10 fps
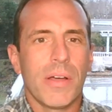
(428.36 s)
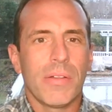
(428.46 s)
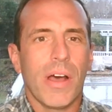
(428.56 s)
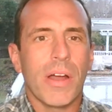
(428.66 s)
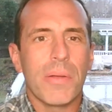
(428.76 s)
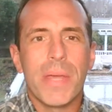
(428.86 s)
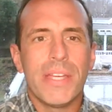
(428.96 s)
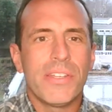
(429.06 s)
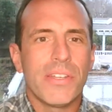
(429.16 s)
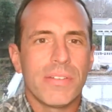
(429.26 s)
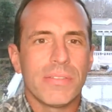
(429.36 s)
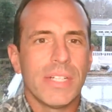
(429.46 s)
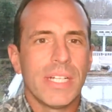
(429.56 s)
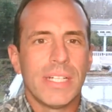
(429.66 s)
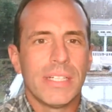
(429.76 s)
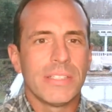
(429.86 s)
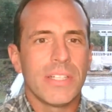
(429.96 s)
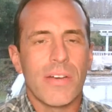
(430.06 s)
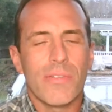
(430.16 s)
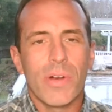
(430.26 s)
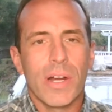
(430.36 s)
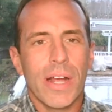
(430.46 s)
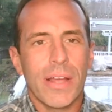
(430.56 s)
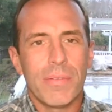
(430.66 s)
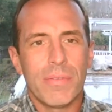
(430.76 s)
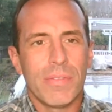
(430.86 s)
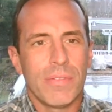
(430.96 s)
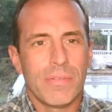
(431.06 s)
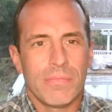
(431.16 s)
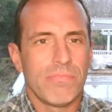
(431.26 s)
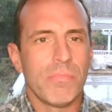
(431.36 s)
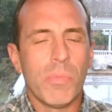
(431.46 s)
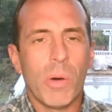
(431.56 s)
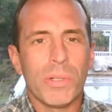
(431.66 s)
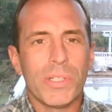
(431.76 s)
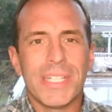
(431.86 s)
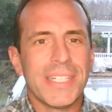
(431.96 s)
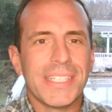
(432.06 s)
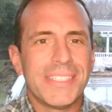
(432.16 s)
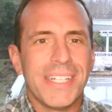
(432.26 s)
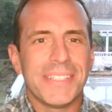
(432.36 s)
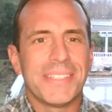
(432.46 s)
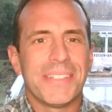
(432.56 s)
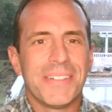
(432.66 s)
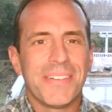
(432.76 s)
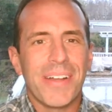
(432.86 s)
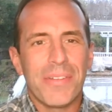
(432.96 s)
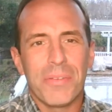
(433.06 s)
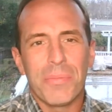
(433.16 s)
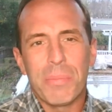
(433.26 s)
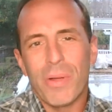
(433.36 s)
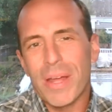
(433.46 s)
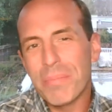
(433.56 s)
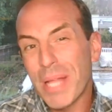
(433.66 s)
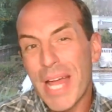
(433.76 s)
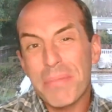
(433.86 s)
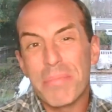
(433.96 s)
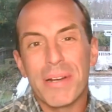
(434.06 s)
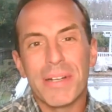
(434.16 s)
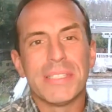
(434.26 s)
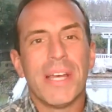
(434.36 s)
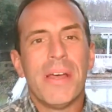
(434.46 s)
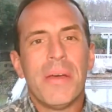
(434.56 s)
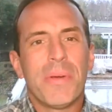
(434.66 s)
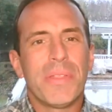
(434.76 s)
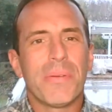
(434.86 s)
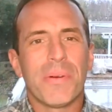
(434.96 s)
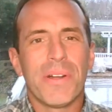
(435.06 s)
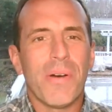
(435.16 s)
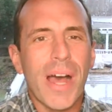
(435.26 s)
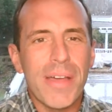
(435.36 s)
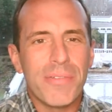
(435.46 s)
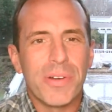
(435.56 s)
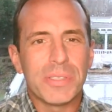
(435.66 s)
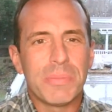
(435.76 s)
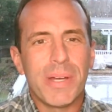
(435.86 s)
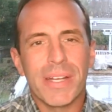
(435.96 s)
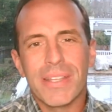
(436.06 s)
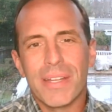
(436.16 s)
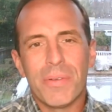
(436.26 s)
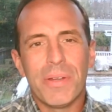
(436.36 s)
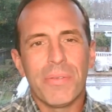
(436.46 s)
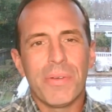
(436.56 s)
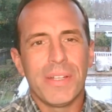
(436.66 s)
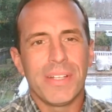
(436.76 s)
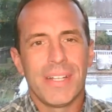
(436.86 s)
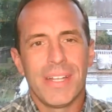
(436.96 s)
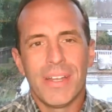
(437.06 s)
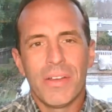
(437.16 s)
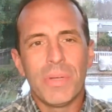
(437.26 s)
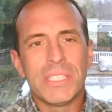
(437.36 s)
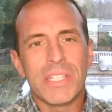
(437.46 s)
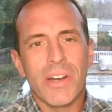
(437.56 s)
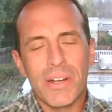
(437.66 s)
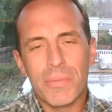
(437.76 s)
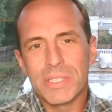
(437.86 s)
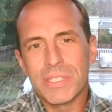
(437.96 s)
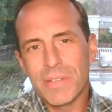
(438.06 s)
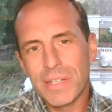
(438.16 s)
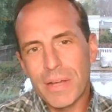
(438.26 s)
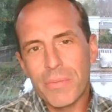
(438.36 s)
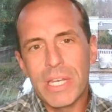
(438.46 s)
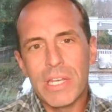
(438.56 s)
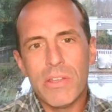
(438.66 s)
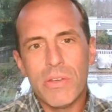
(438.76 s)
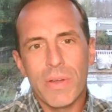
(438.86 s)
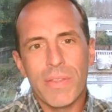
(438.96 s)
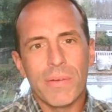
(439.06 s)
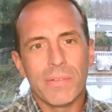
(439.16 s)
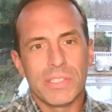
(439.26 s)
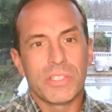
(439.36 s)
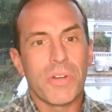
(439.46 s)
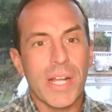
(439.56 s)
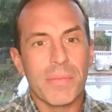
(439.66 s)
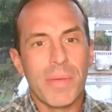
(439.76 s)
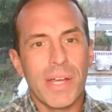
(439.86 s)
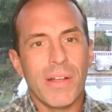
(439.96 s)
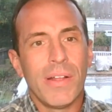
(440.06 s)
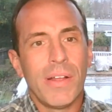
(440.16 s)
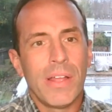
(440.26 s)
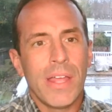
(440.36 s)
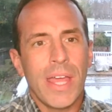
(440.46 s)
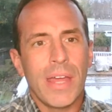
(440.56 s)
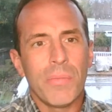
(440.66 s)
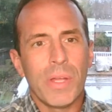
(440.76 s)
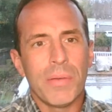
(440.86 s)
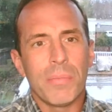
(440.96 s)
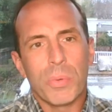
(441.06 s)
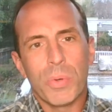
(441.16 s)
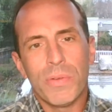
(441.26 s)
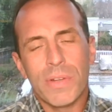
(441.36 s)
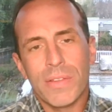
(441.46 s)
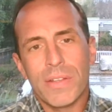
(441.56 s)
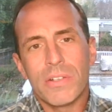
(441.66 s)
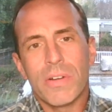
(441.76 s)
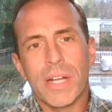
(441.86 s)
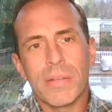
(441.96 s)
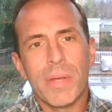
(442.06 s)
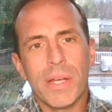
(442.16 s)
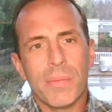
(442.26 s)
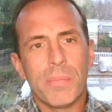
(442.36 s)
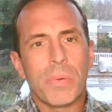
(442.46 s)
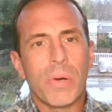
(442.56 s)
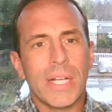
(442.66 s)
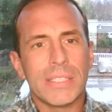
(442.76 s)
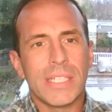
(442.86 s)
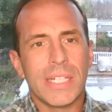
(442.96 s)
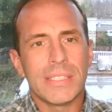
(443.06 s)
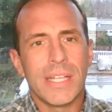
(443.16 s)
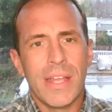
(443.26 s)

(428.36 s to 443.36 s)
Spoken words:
automation software. Mobile didn't exist, right? People had Blackberries, but there were no iPhones back then. We started with something that we knew, and that was direct mail, and we improved on the direct mail process.